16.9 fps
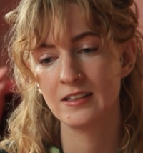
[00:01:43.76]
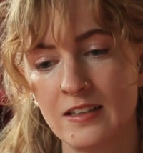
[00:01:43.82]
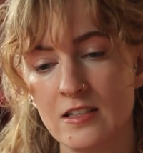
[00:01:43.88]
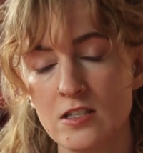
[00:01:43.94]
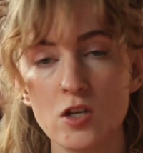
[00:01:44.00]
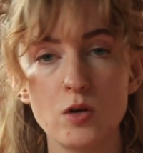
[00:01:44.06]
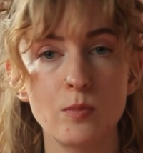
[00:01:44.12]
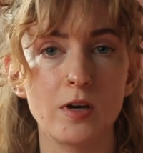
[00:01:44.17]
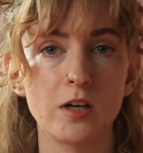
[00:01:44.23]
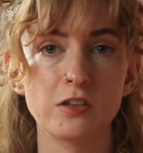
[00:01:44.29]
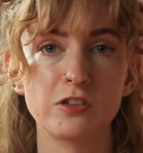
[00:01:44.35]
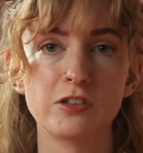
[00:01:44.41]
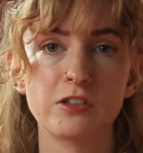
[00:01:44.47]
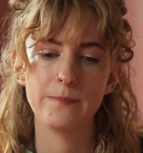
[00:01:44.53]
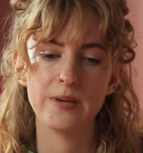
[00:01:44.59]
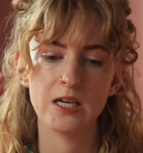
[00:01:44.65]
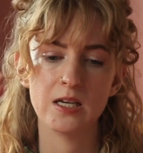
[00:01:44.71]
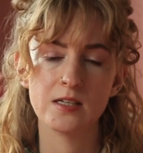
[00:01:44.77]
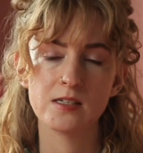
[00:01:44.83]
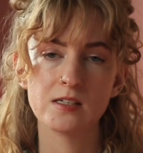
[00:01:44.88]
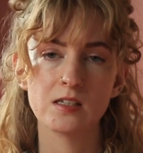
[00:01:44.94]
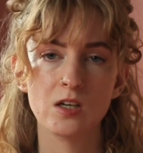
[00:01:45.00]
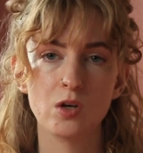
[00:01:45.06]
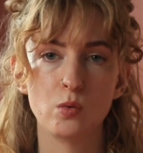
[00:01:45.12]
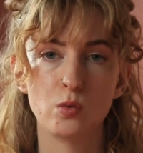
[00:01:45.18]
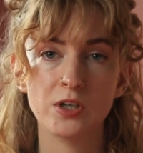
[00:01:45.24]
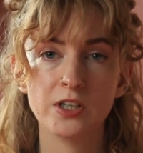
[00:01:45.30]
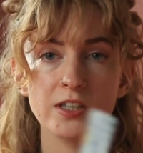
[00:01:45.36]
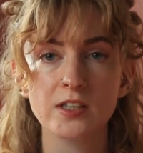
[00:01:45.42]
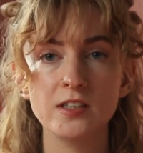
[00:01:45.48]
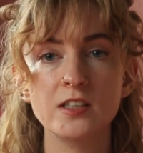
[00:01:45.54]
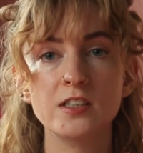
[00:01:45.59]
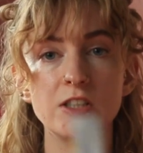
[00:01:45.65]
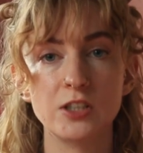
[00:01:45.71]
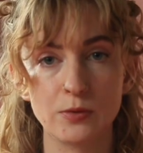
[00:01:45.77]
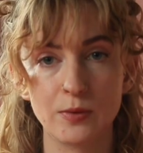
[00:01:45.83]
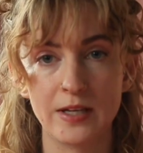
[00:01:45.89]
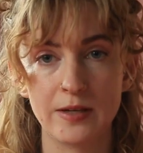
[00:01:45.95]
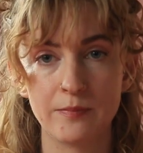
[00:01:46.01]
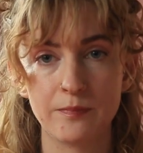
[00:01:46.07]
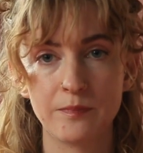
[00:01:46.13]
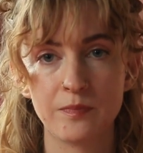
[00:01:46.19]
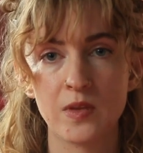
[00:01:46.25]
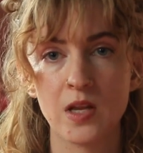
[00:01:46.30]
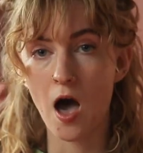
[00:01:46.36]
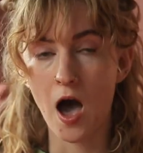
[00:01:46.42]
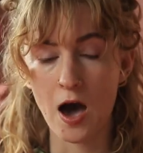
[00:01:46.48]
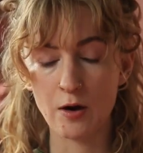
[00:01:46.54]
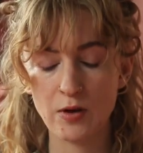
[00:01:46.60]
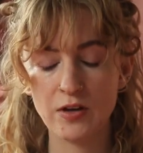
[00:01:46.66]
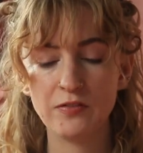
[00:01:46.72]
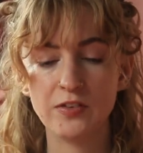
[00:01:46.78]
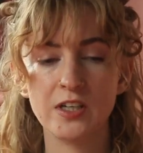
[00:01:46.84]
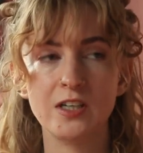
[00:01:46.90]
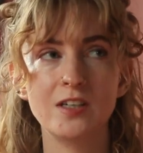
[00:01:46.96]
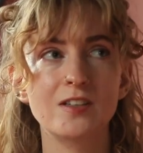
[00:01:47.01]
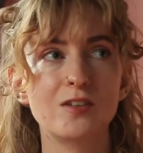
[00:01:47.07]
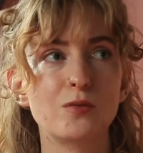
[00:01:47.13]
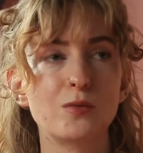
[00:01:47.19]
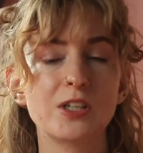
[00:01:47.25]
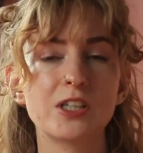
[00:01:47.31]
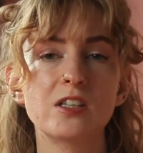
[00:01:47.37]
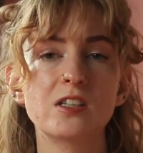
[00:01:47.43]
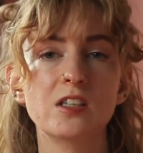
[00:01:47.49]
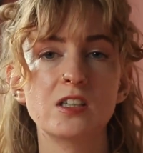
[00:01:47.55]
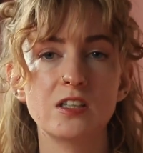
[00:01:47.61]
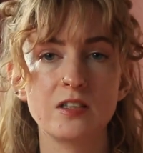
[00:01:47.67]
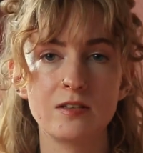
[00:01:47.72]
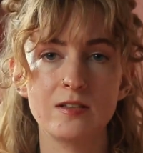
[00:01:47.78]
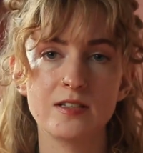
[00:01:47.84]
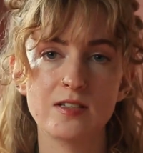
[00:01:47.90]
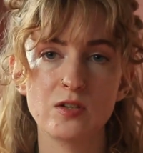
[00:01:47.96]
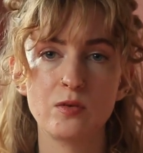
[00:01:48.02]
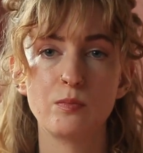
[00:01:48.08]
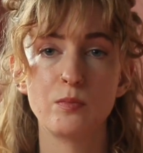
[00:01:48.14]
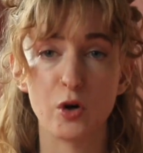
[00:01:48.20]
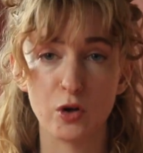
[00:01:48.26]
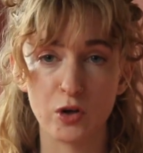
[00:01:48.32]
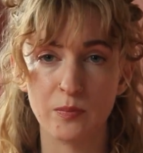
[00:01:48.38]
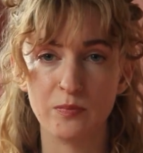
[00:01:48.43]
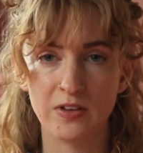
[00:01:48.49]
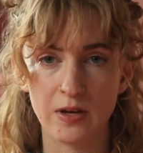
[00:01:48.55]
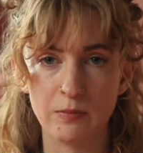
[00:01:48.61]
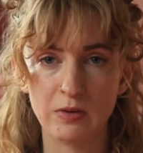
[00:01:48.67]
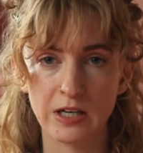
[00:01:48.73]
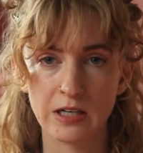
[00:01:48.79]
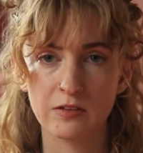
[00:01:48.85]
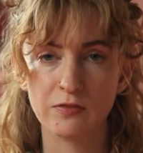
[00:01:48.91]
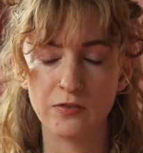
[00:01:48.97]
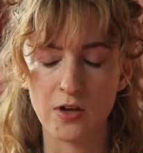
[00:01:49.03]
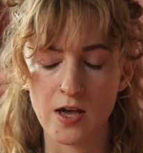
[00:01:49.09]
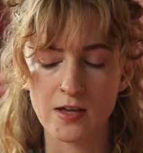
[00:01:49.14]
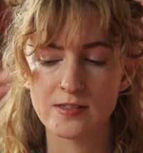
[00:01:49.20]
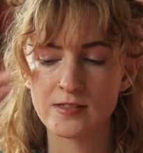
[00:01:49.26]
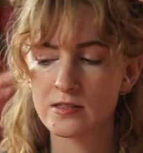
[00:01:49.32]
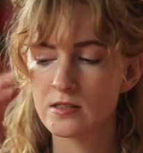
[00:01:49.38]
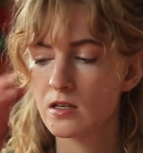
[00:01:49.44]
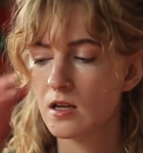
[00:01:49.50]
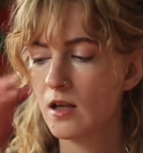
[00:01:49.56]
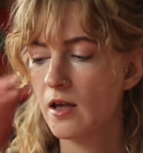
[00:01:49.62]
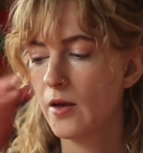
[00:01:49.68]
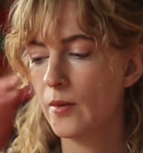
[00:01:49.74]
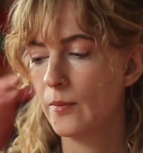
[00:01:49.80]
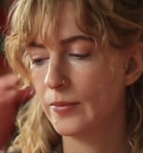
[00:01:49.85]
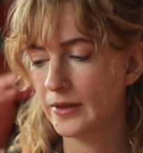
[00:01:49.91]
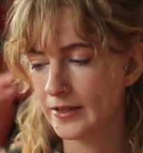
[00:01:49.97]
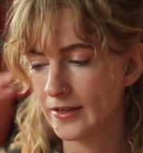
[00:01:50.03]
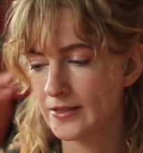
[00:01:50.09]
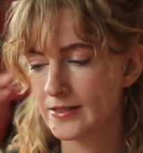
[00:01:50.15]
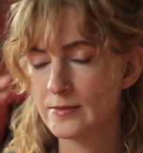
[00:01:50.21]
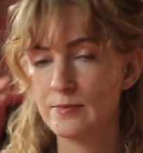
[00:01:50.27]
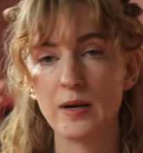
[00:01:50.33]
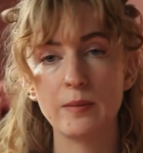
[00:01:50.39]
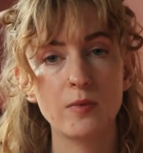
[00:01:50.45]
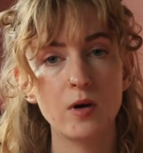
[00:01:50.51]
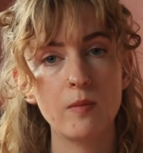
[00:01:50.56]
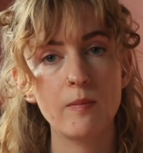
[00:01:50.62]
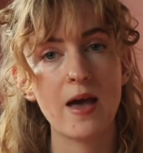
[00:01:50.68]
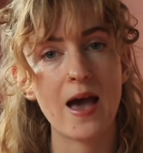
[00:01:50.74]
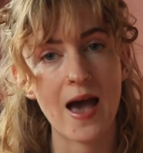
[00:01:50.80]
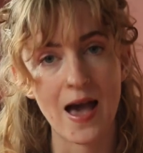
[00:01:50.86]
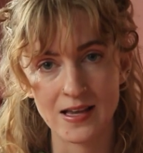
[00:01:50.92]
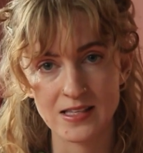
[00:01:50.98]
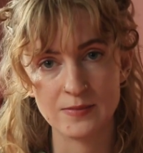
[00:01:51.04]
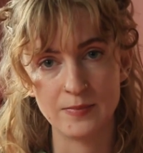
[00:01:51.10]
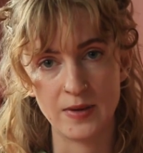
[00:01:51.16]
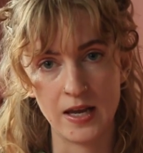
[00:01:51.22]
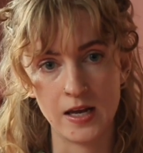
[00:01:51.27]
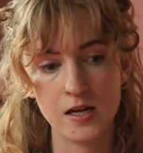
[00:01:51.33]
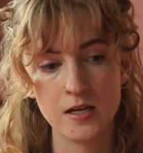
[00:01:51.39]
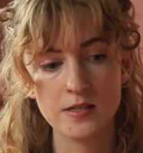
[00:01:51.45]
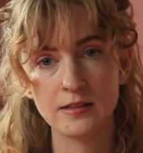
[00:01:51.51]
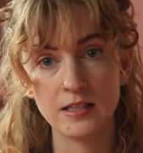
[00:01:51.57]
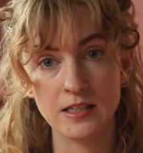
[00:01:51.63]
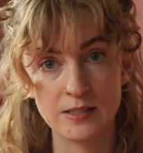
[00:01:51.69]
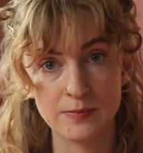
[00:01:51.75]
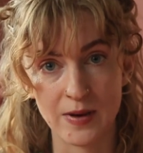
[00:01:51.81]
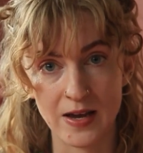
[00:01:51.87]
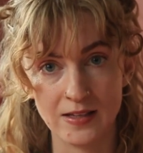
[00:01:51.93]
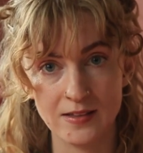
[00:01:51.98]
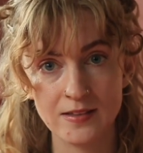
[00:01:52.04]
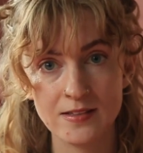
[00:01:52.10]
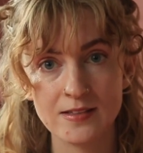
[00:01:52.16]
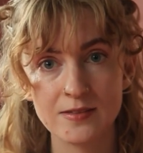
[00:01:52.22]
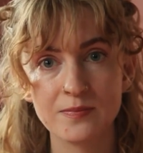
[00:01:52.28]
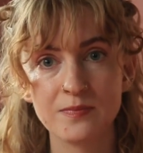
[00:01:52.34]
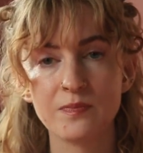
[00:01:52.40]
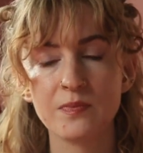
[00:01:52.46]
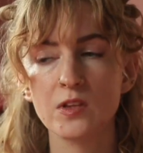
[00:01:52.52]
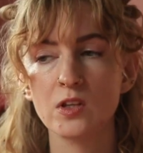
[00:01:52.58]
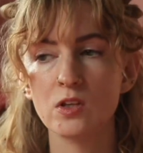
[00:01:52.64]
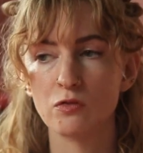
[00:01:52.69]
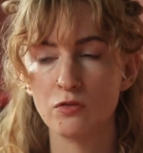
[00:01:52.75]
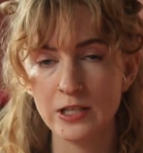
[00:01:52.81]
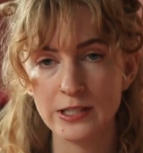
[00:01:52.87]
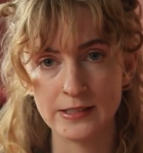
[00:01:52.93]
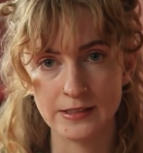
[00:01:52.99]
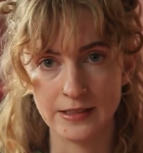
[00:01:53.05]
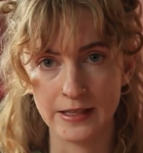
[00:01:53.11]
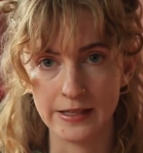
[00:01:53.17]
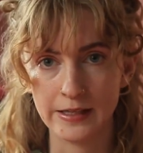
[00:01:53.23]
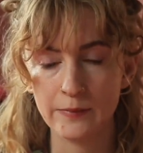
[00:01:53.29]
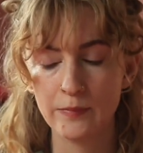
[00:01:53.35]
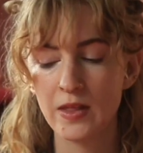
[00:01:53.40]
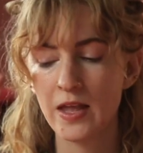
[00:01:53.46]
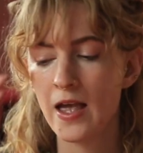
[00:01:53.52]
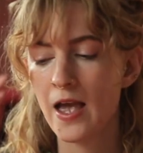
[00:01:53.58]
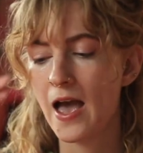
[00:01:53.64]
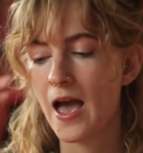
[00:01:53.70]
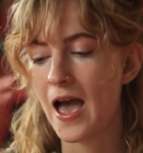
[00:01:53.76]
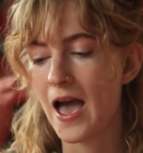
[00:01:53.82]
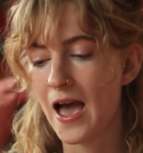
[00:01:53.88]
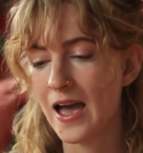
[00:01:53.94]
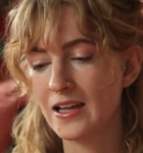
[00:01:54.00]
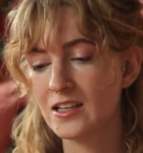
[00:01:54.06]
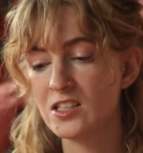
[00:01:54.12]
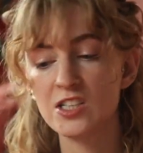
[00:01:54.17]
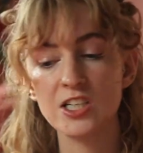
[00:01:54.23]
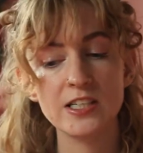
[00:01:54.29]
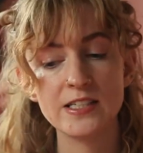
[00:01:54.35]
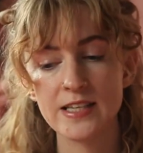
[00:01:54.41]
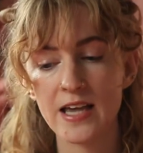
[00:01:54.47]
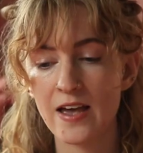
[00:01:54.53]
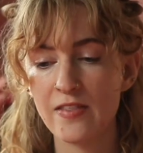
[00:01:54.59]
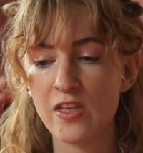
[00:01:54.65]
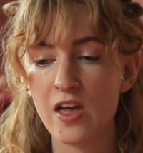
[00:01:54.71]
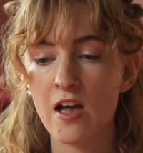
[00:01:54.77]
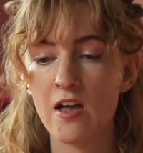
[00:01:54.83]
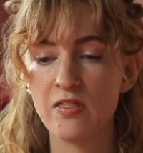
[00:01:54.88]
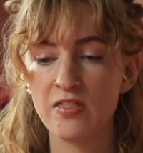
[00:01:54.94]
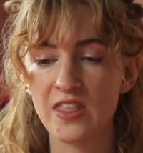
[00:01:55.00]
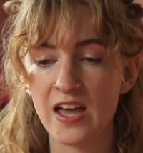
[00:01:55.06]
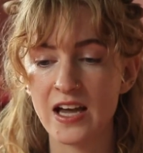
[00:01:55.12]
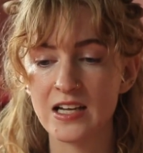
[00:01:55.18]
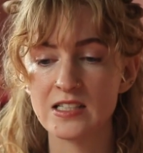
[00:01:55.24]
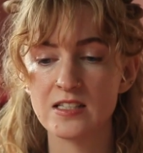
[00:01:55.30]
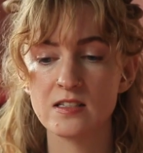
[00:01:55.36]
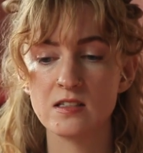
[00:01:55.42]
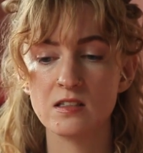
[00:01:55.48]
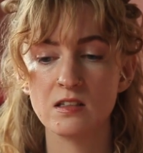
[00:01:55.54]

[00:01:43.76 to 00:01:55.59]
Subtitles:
so much that we're gonna do it. However, we're gonna use some mock-up fabric first because my mom has made these pants recently, and she said that